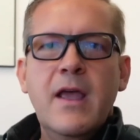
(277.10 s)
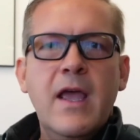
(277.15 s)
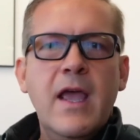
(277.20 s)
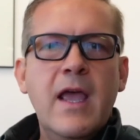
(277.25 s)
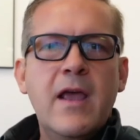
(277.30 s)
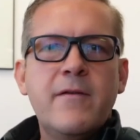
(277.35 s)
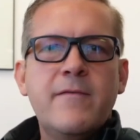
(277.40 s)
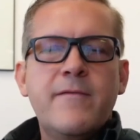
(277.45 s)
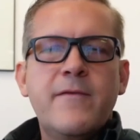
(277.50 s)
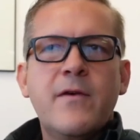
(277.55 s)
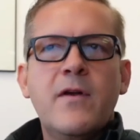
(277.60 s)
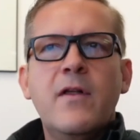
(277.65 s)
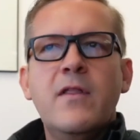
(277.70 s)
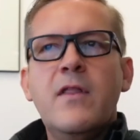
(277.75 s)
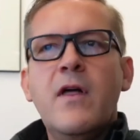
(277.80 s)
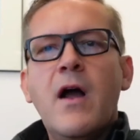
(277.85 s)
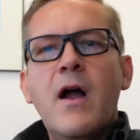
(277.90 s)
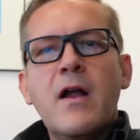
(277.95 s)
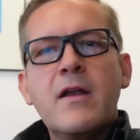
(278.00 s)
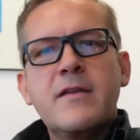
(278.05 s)
And for a
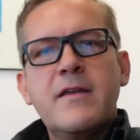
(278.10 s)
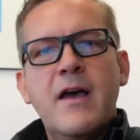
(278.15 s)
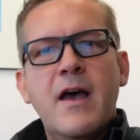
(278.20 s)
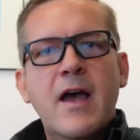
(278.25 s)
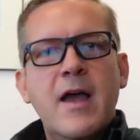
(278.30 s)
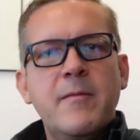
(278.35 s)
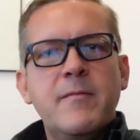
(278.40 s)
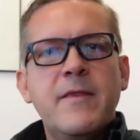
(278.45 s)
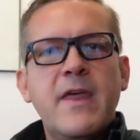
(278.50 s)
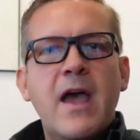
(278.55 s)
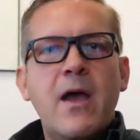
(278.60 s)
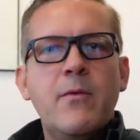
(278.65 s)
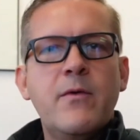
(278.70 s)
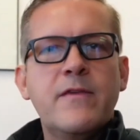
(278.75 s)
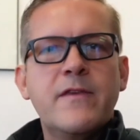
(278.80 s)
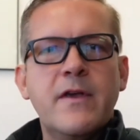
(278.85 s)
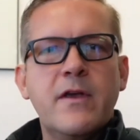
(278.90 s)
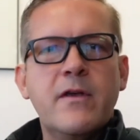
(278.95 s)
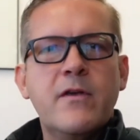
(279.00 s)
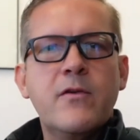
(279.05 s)
long time, that
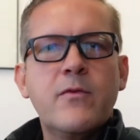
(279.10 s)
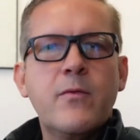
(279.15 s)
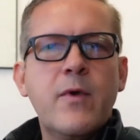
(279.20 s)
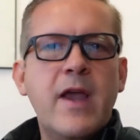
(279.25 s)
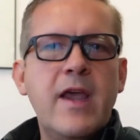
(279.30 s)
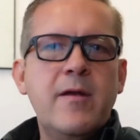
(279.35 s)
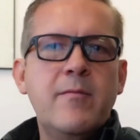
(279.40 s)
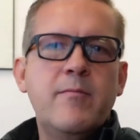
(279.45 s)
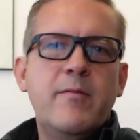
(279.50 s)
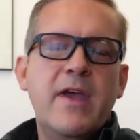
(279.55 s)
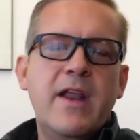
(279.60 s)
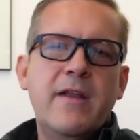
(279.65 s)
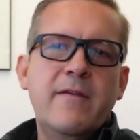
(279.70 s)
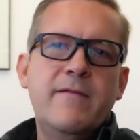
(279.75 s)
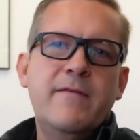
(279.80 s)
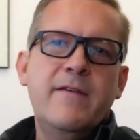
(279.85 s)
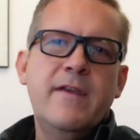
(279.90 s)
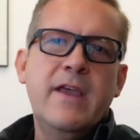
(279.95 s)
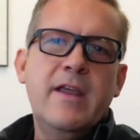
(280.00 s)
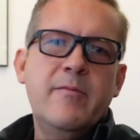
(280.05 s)
was a great
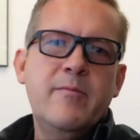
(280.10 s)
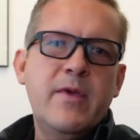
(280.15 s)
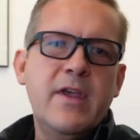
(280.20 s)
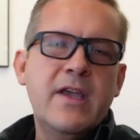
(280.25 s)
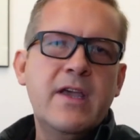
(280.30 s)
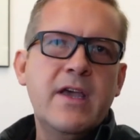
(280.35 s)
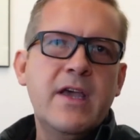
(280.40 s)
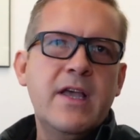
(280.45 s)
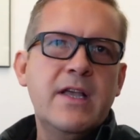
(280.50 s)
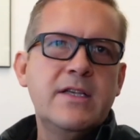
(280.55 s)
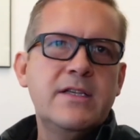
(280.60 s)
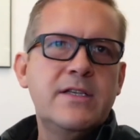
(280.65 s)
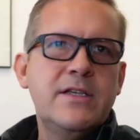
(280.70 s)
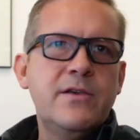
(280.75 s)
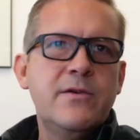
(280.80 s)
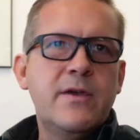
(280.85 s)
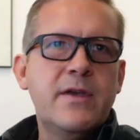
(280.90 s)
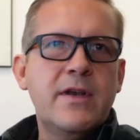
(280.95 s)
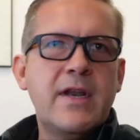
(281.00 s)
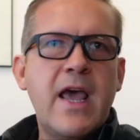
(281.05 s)
benefit because
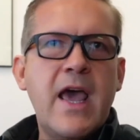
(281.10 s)
you can